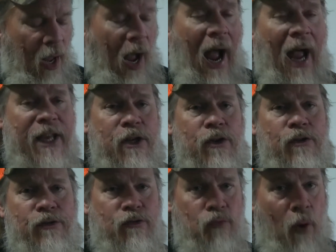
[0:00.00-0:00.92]
I
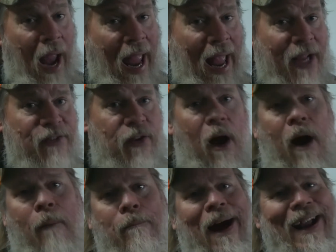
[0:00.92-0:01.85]
use drags
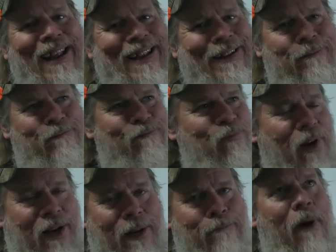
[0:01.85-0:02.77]
on my
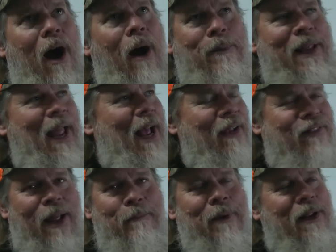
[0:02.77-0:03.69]
freaking Bobcats
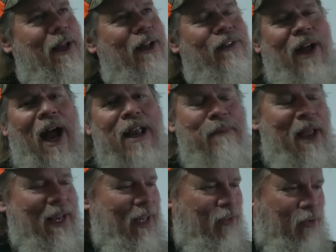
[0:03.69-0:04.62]
because I
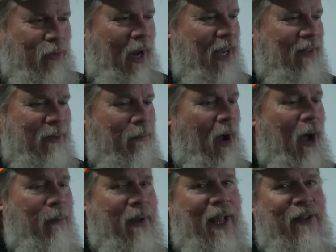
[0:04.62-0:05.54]
make these crazy
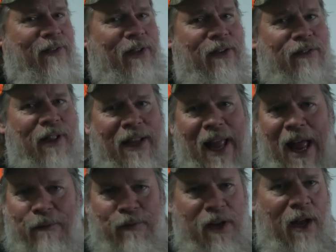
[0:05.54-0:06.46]
Bobcat sets, like
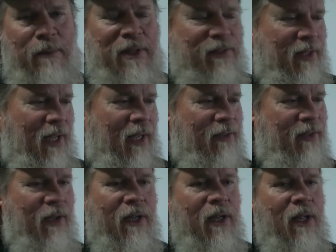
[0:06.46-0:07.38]
half cubby sets,
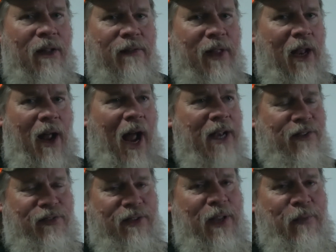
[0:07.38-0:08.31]
that
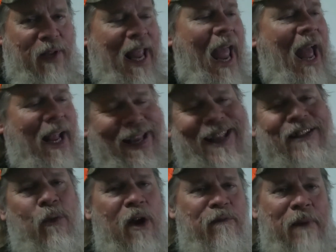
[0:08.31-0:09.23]
if a cat gets
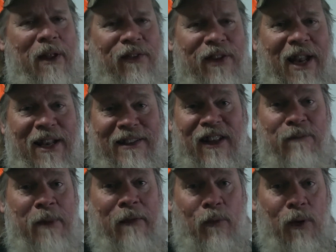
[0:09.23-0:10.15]
away from that set, it saves
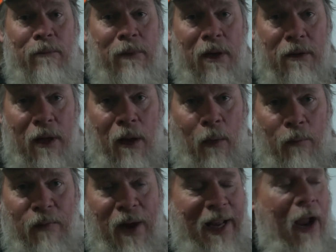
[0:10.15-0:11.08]
me having to rebuild the whole
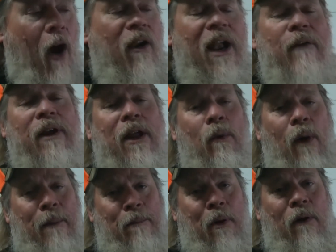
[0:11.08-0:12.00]
thing. You hardly ever get
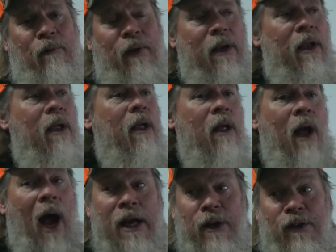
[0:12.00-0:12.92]
away perfect.
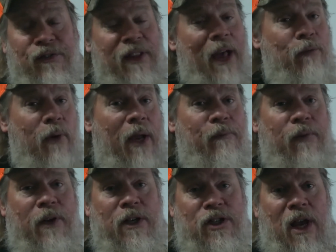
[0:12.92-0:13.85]
I use 7 or 8
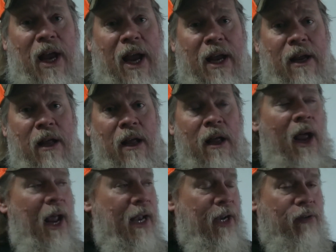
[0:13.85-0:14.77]
foot of chain
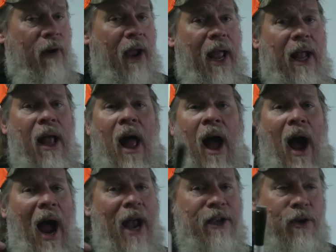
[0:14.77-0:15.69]
and a drag.
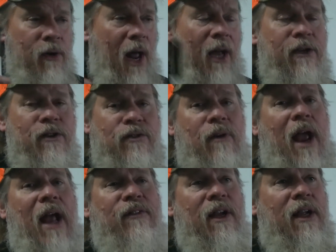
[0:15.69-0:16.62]
I do not use
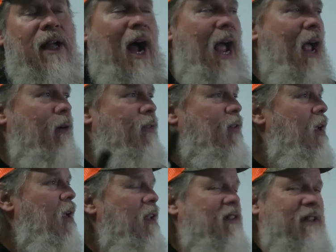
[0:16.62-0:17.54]
drags on coyotes.
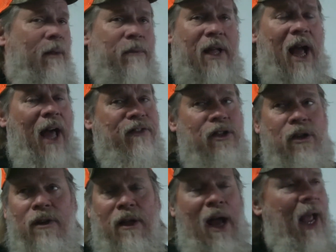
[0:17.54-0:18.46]
Some of the guys do
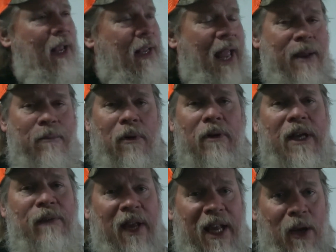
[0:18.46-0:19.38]
that. I can't
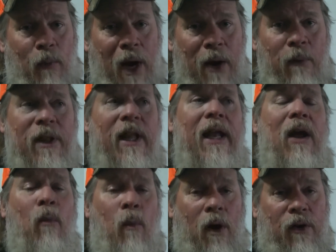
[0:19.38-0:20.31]
believe they get away with it.
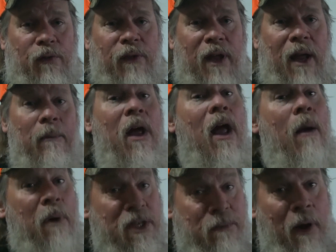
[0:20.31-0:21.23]
It works for them,
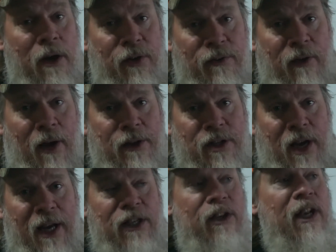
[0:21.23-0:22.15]
but you better use a lot of
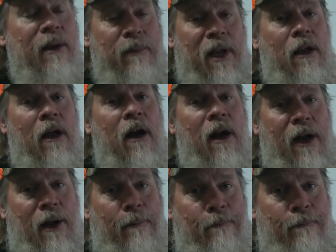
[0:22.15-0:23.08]
chain. You need them getting hung
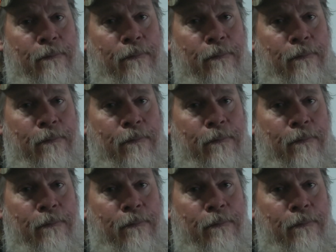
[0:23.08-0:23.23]
up.